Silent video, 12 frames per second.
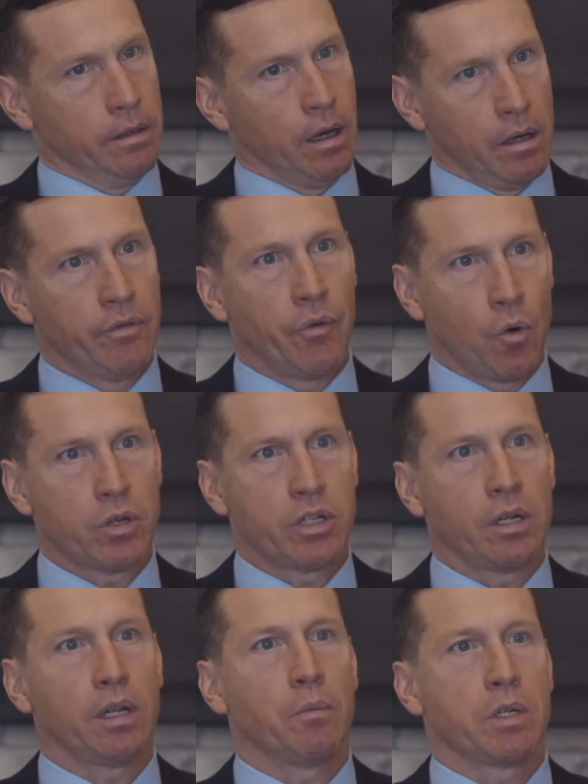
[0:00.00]

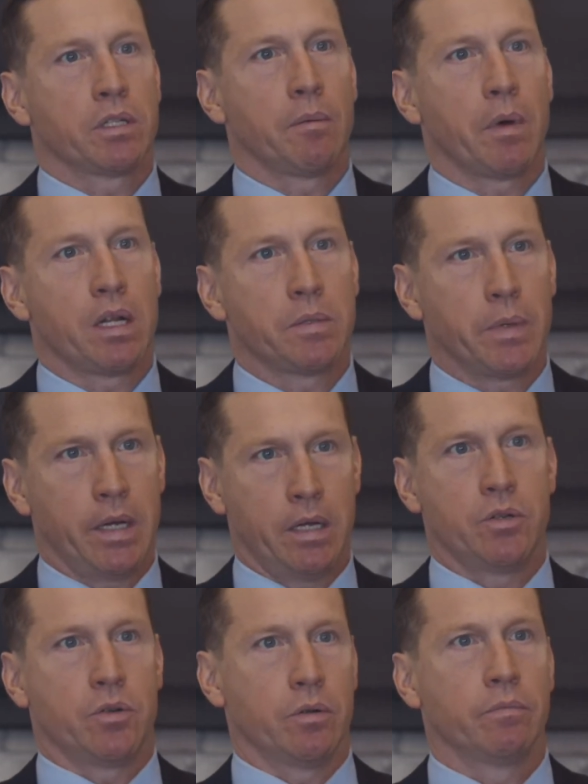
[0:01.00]
unfortunately, when somebody's been
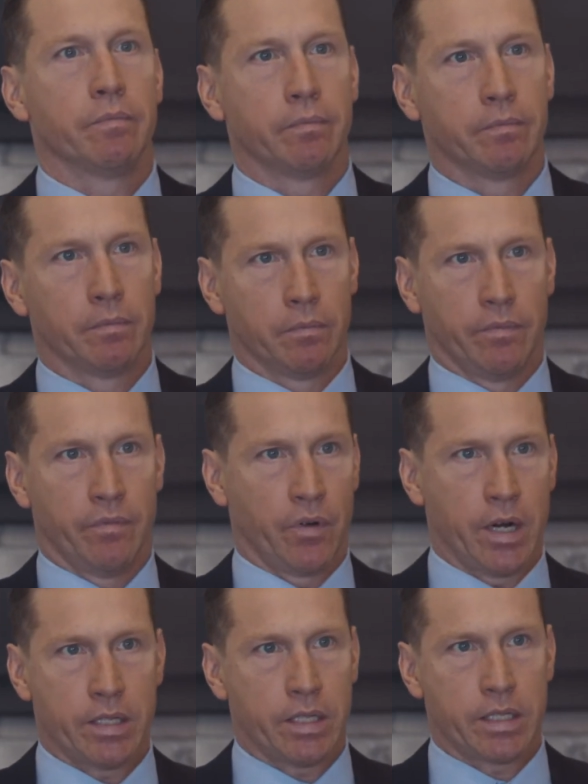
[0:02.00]
injured,
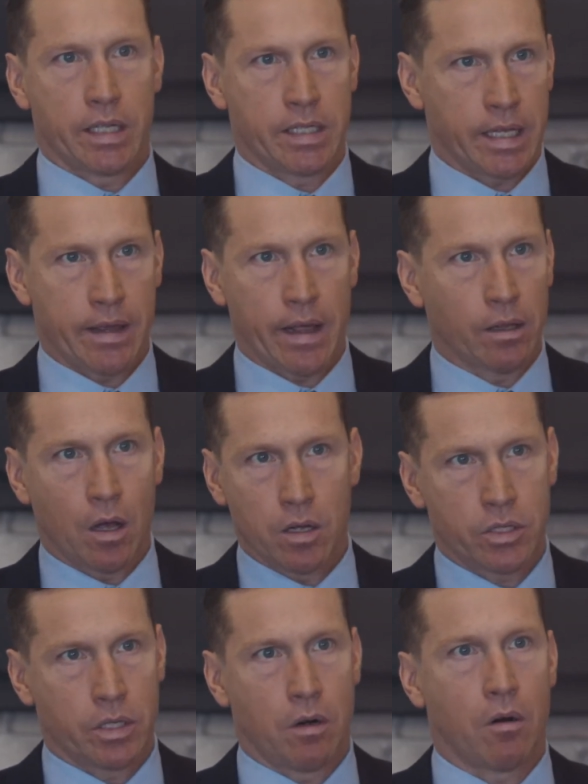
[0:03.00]
for instance, let's say they
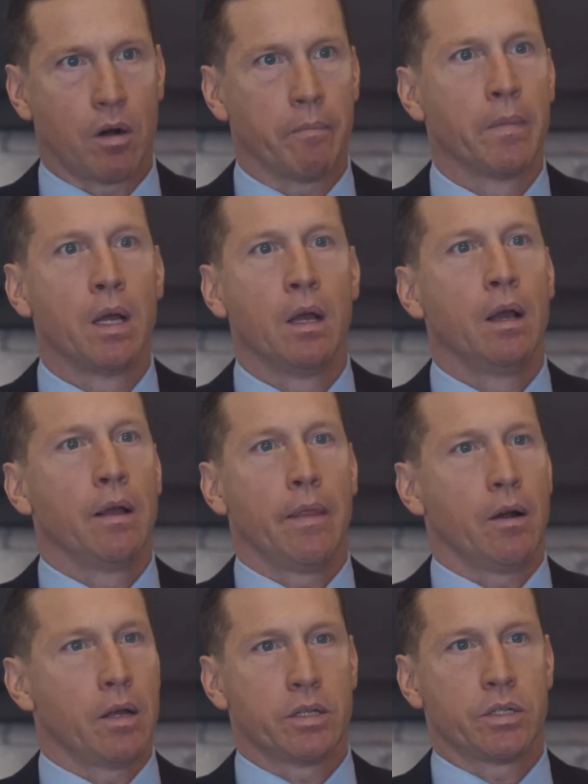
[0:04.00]
lost an arm,
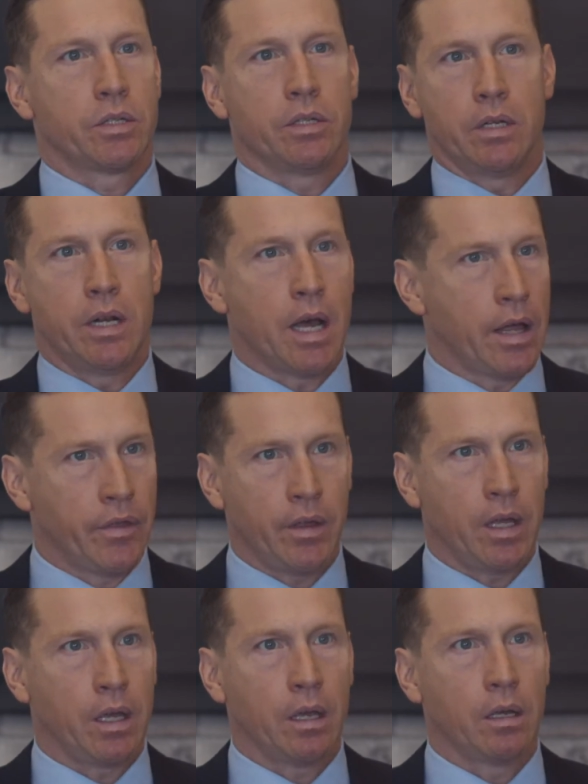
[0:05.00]
there is
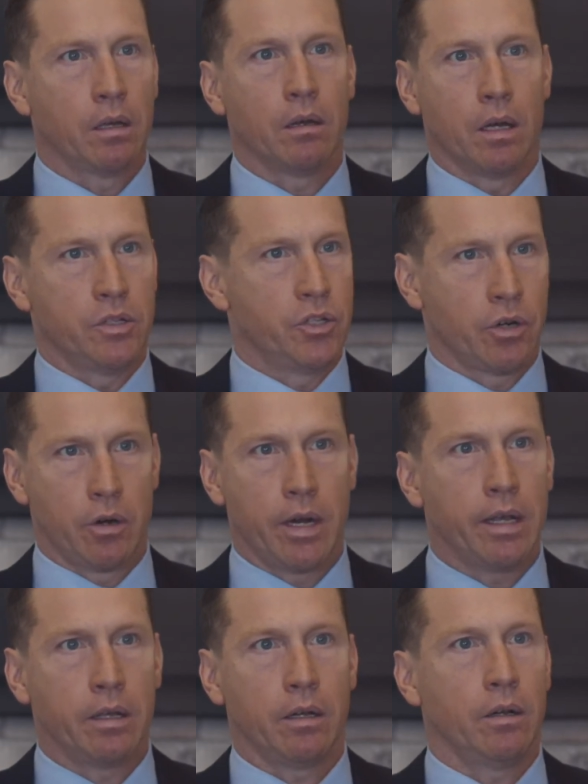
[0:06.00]
nothing a
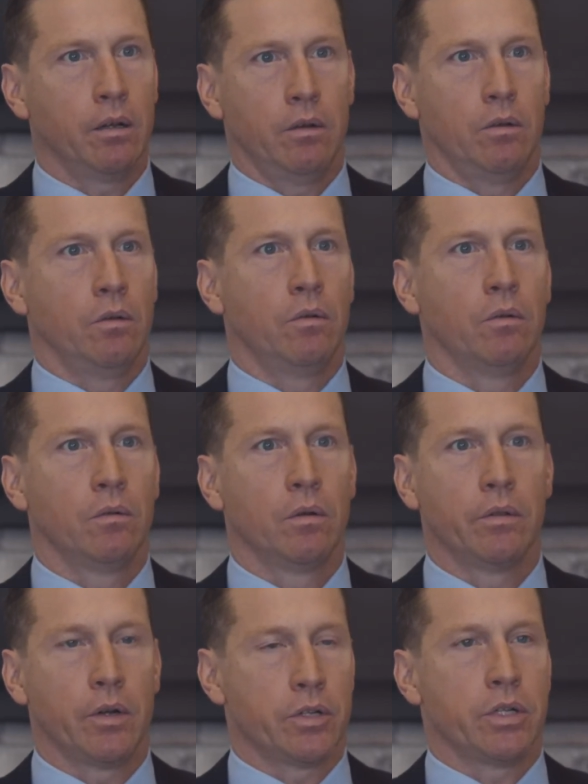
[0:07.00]
jury can do,
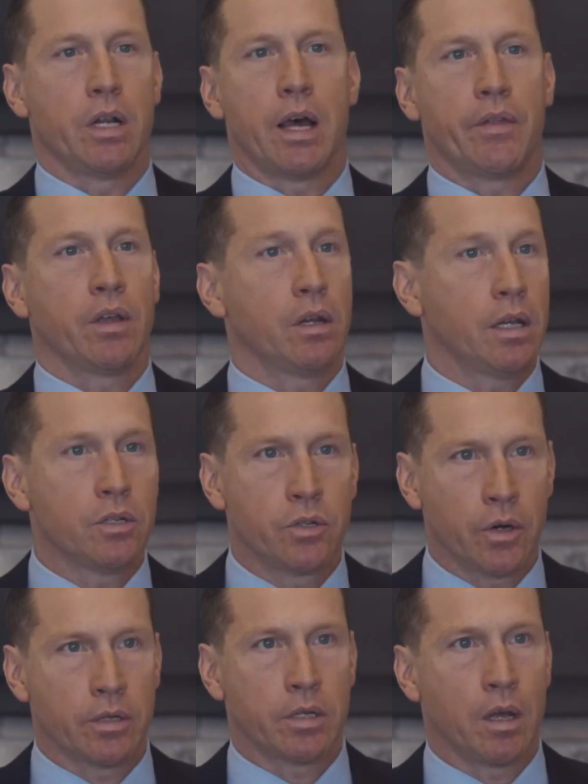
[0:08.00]
there's nothing an
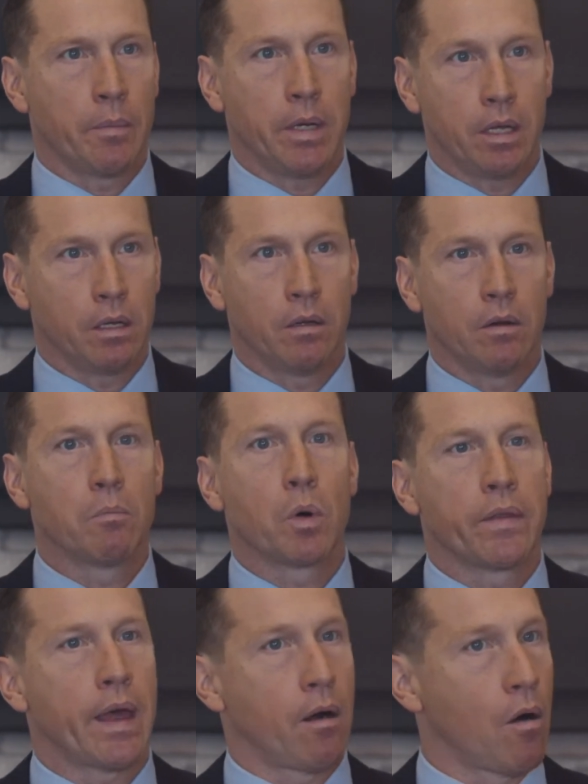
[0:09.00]
insurance company can do to
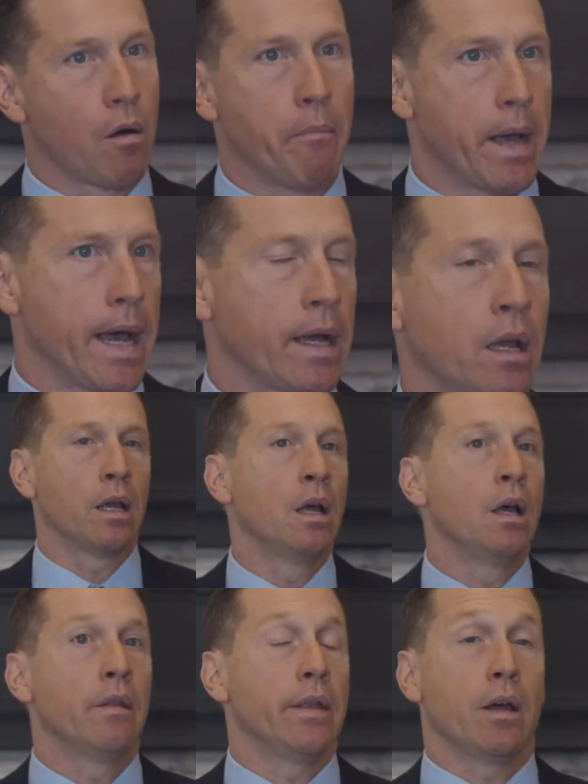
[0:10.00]
bring that arm back.
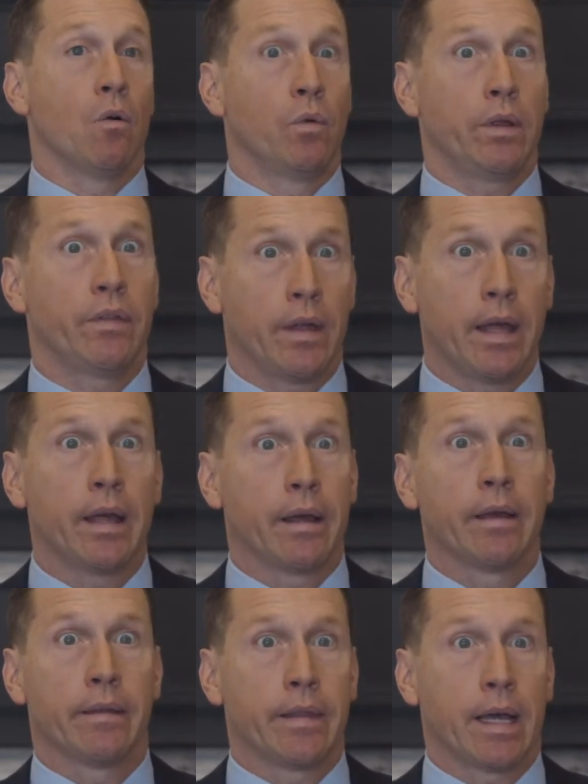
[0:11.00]
The only
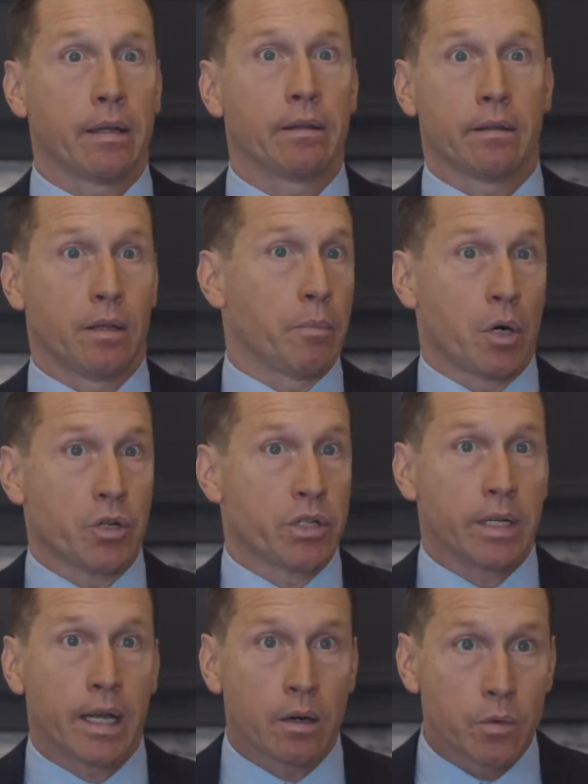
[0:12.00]
thing that the
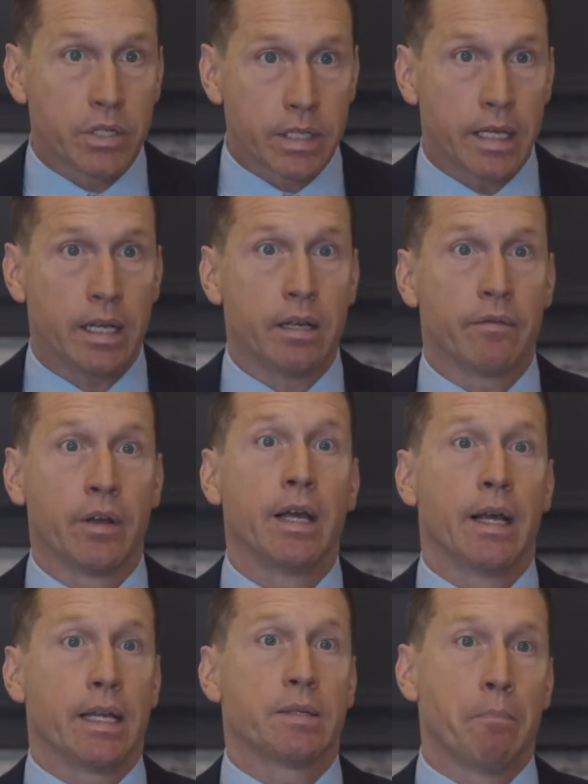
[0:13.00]
person can receive
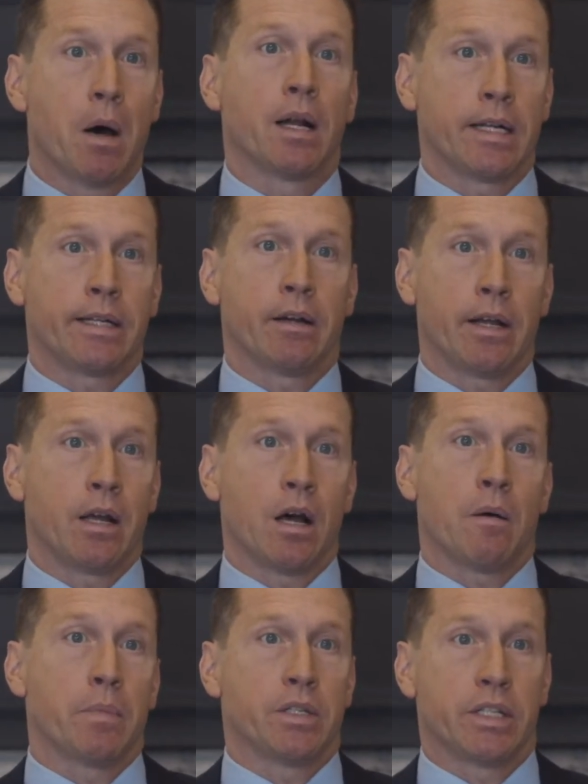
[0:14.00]
is monetary
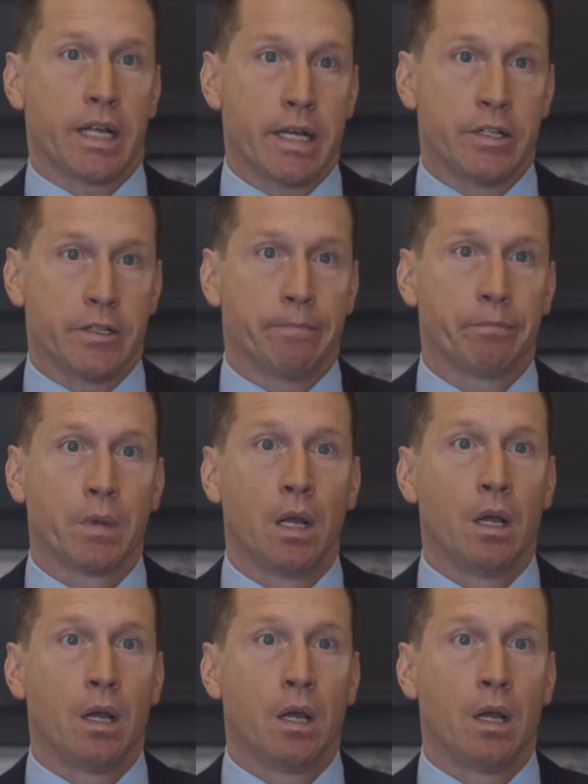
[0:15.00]
compensation.